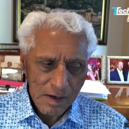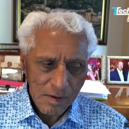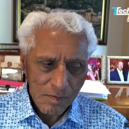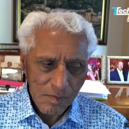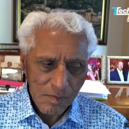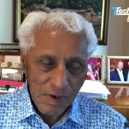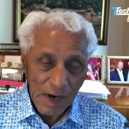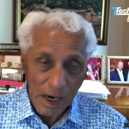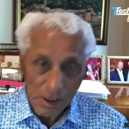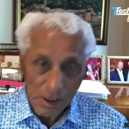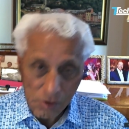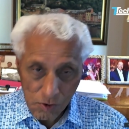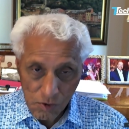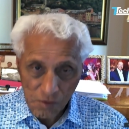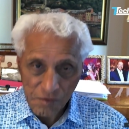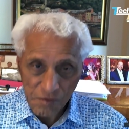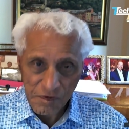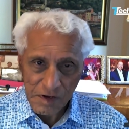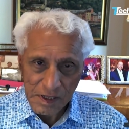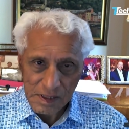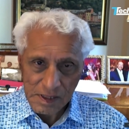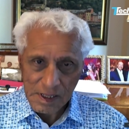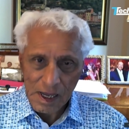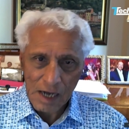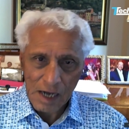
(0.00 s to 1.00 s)
but I do
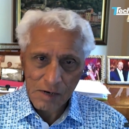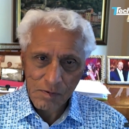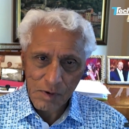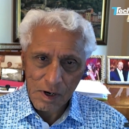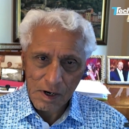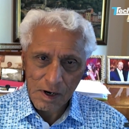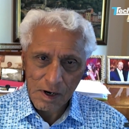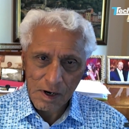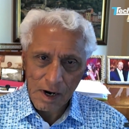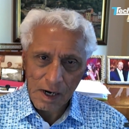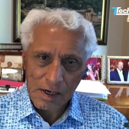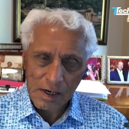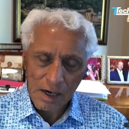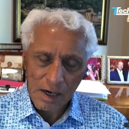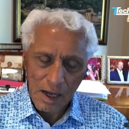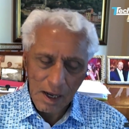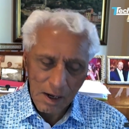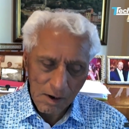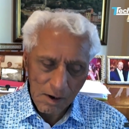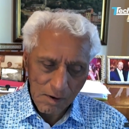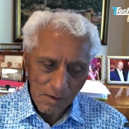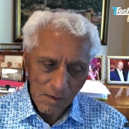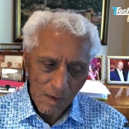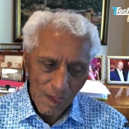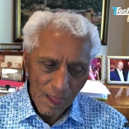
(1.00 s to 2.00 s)
feel that way right
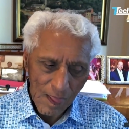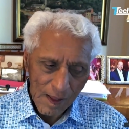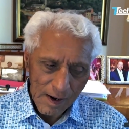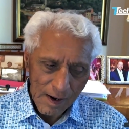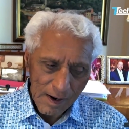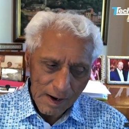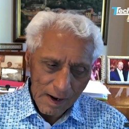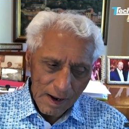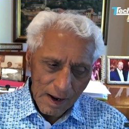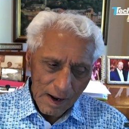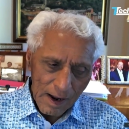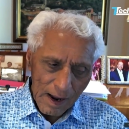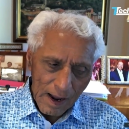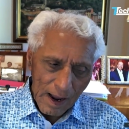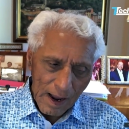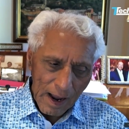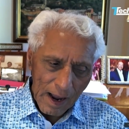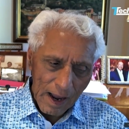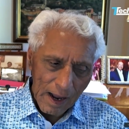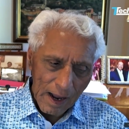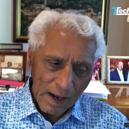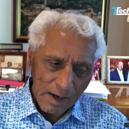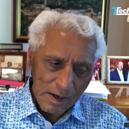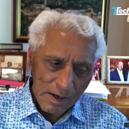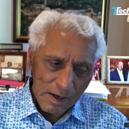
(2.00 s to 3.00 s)
now.
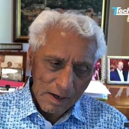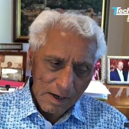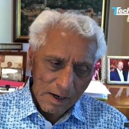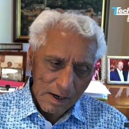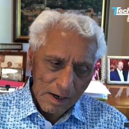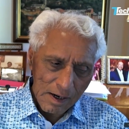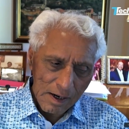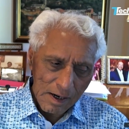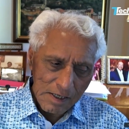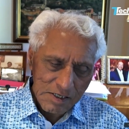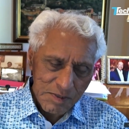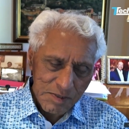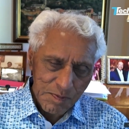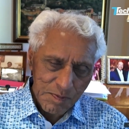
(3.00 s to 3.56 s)
And it's